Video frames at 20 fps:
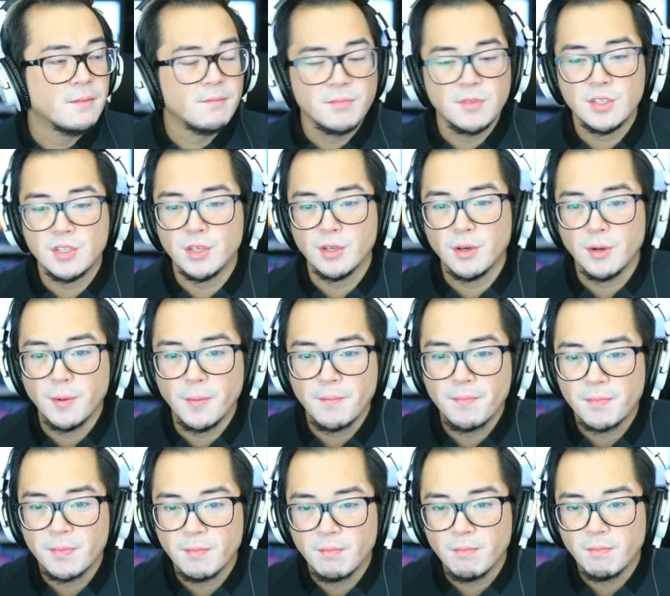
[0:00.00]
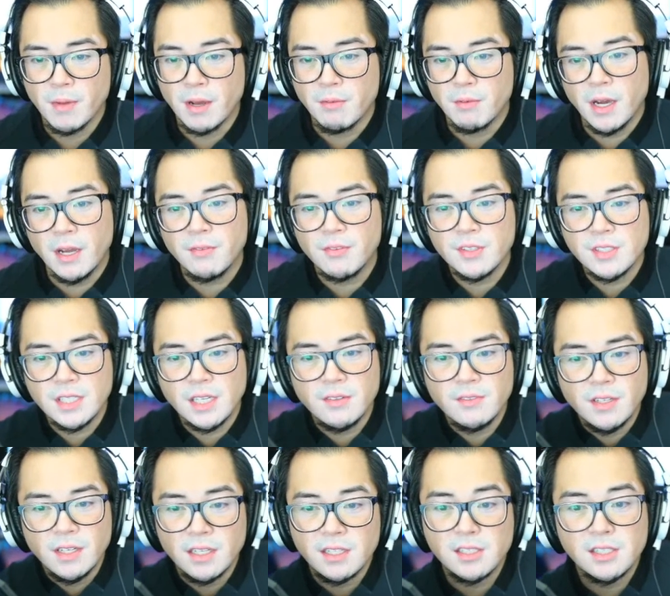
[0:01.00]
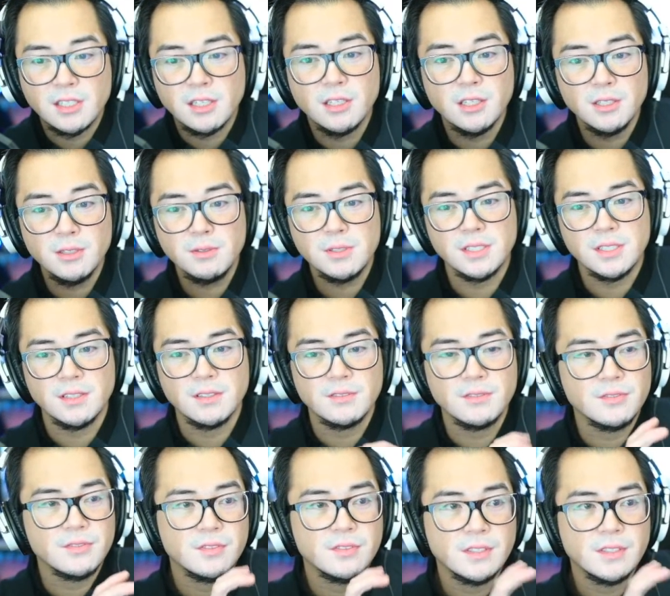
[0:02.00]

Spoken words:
So my wife received an exclusive